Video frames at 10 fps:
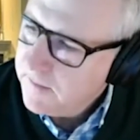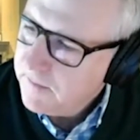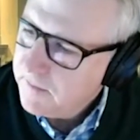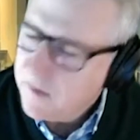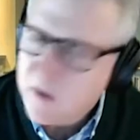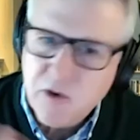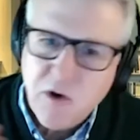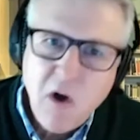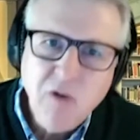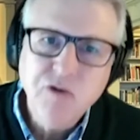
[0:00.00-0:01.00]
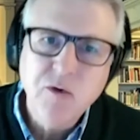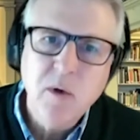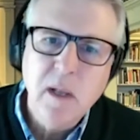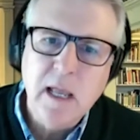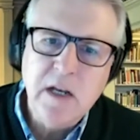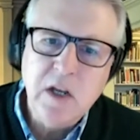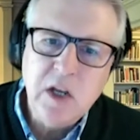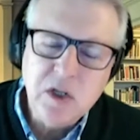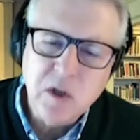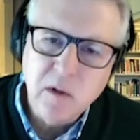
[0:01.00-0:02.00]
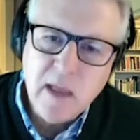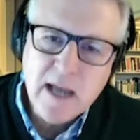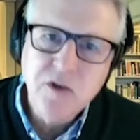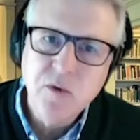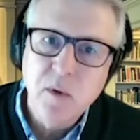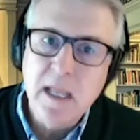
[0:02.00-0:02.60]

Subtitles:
the cultural and intellectual